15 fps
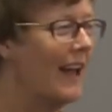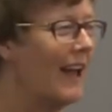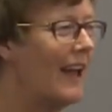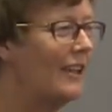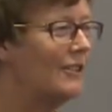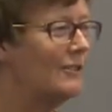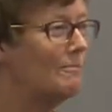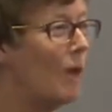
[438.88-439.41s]

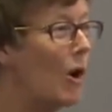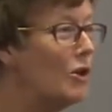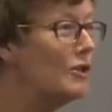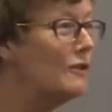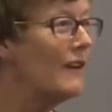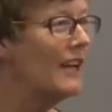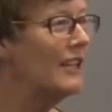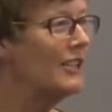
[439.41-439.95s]
and
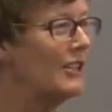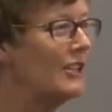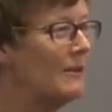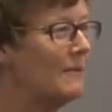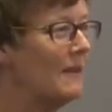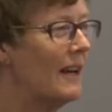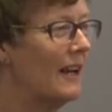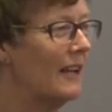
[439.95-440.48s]
motivating
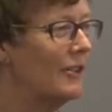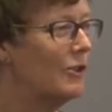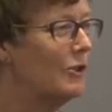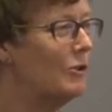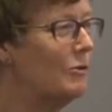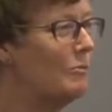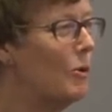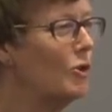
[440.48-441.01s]
them
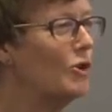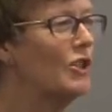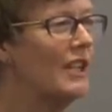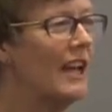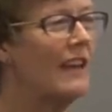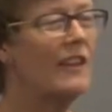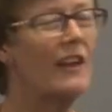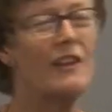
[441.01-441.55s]
to put
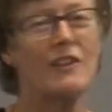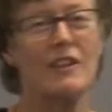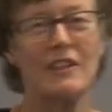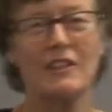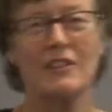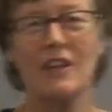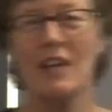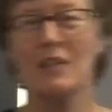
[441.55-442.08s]
together
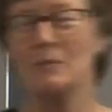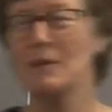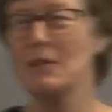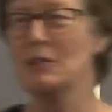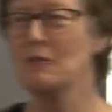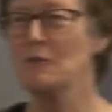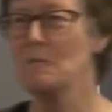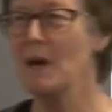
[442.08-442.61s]
these
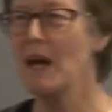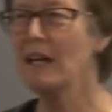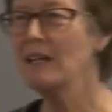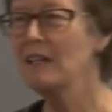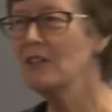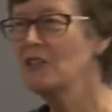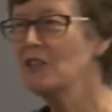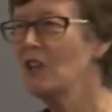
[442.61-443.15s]
aspects of the
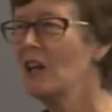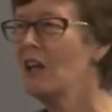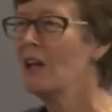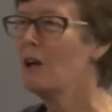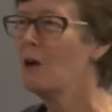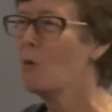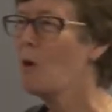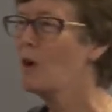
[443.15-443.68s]
package.
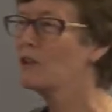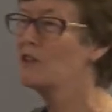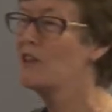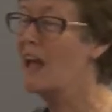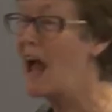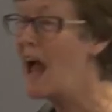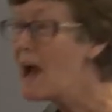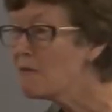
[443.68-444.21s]
Once
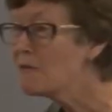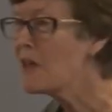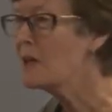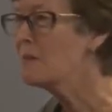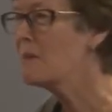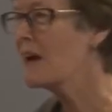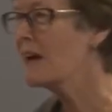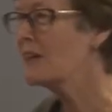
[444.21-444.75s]
they have
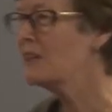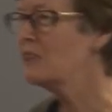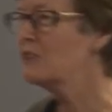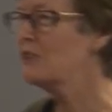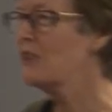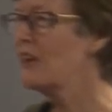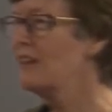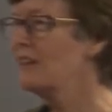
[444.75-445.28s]
that
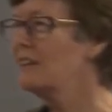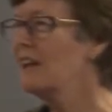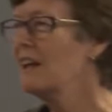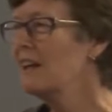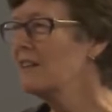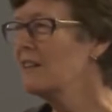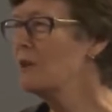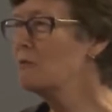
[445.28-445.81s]
package, then
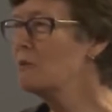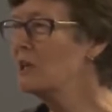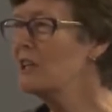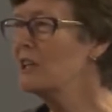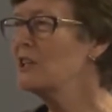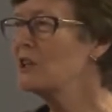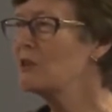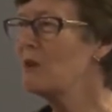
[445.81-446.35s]
they're
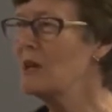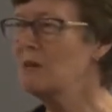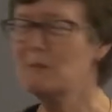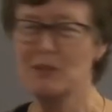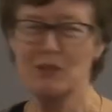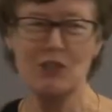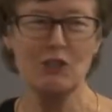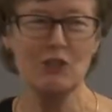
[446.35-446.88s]
really in a great
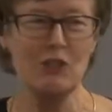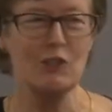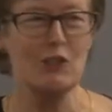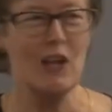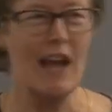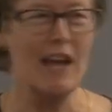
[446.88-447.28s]
position to